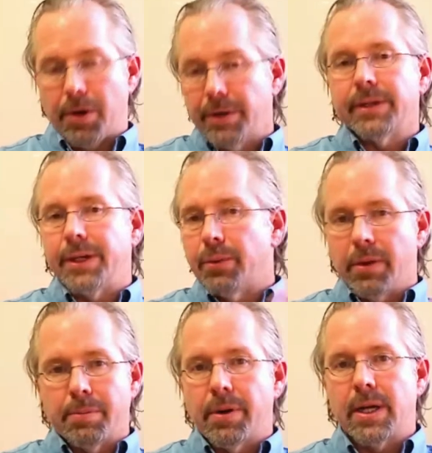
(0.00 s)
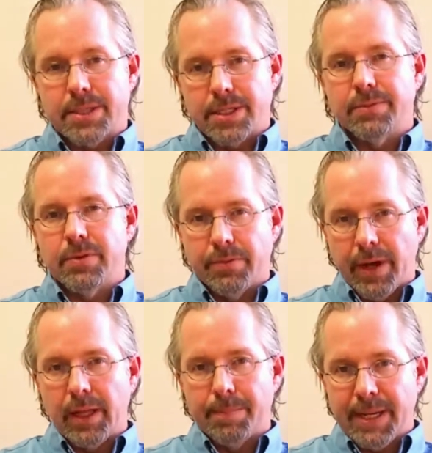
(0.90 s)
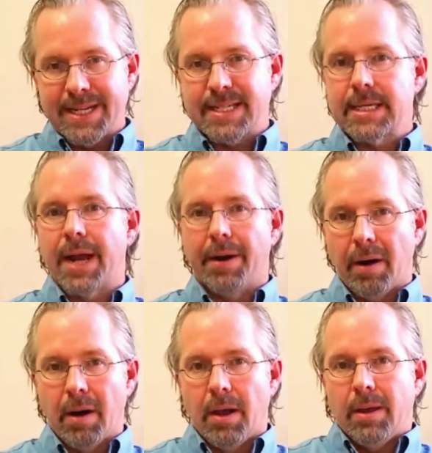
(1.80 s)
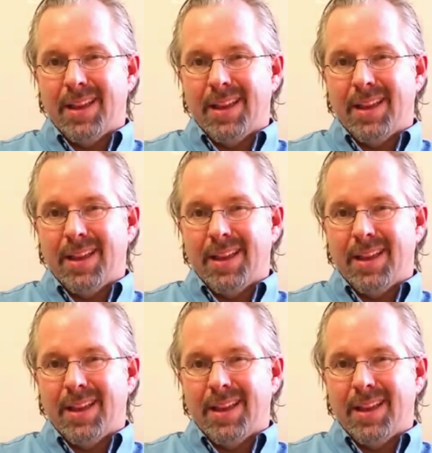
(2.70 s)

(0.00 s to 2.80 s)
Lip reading: Currently, we're in the process of developing a center